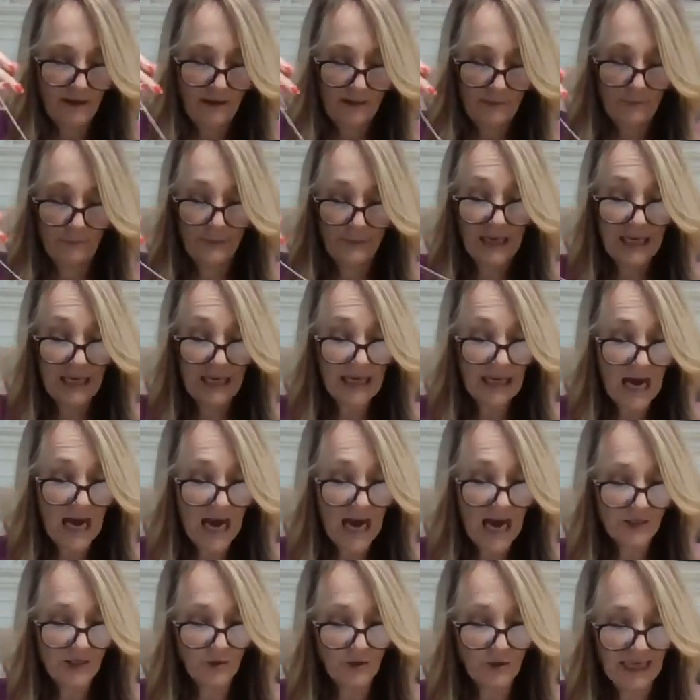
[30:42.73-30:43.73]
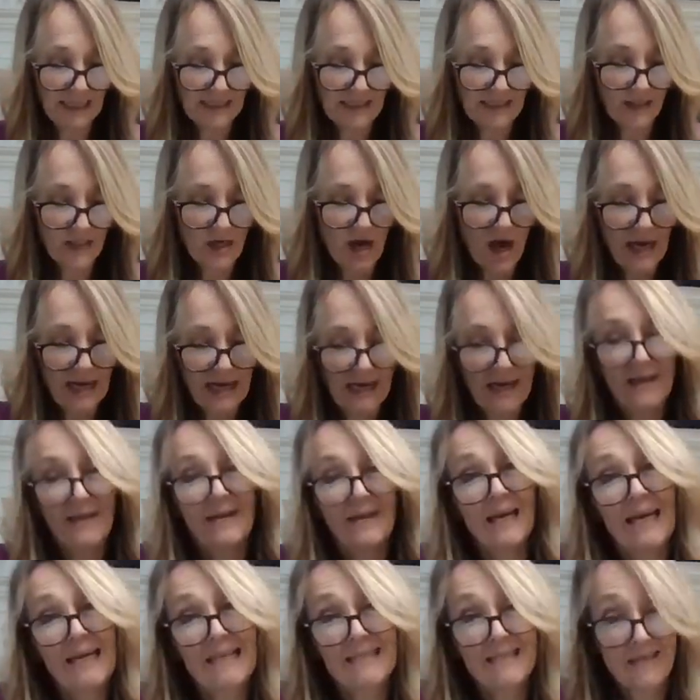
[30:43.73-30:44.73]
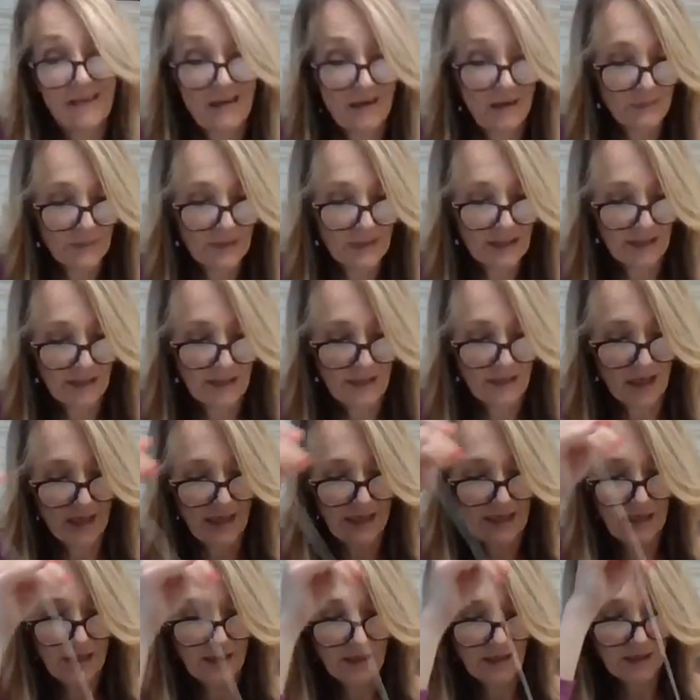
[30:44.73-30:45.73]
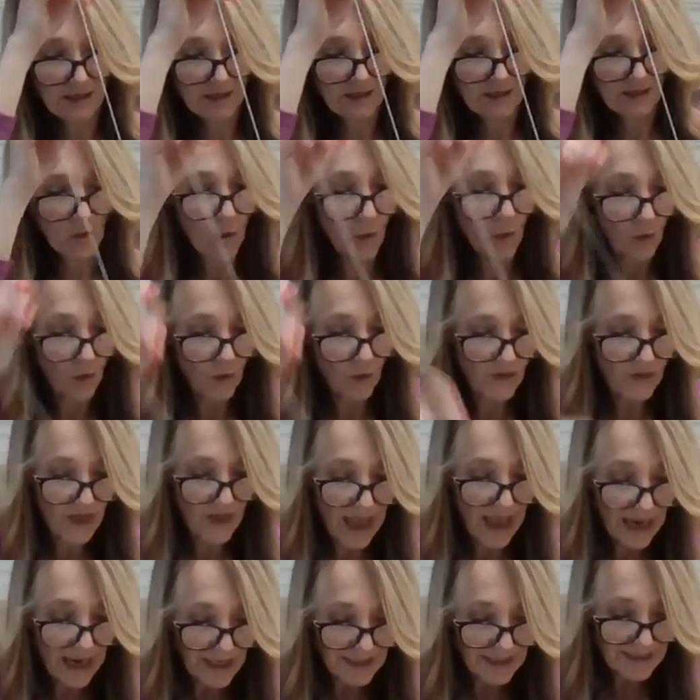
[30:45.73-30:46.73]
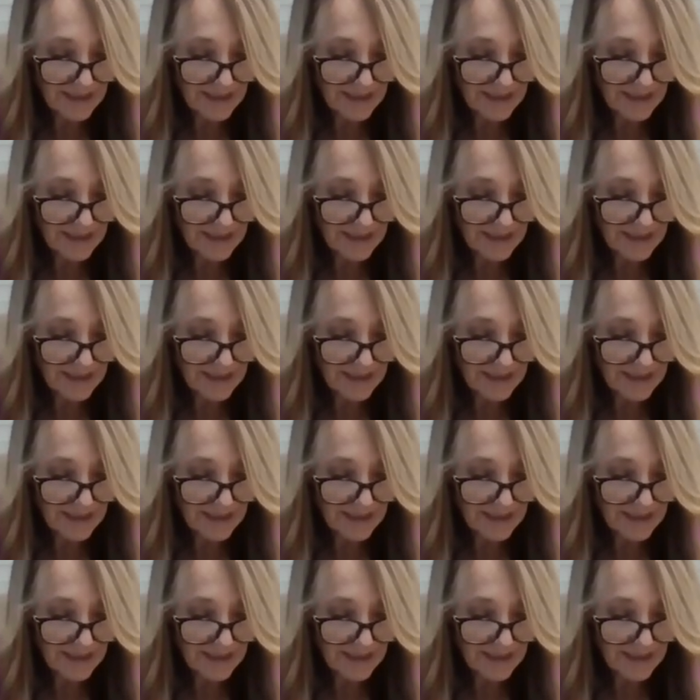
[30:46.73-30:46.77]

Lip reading: bead, I do like to knot it in case it comes undone. The whole thing